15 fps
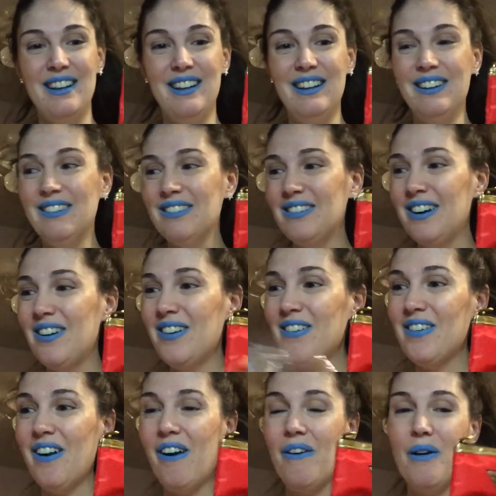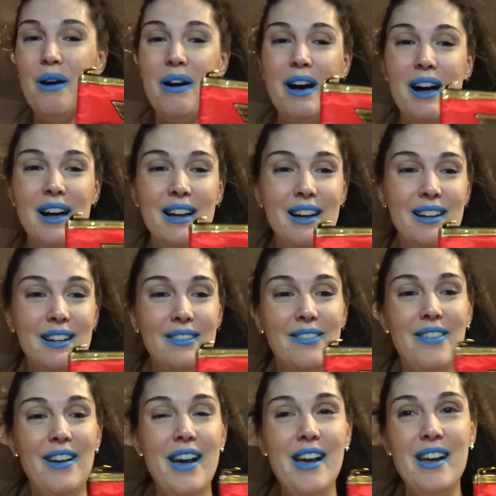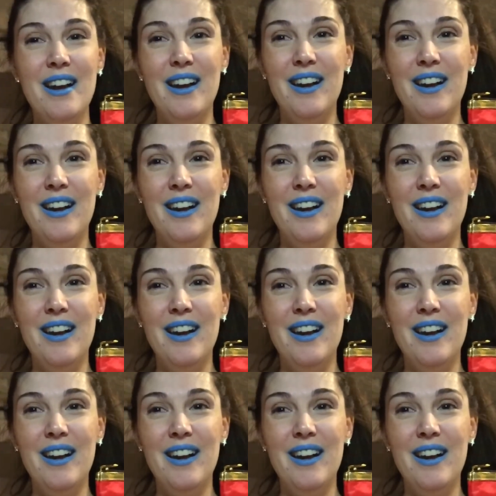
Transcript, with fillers: oh, oh, oh, wait.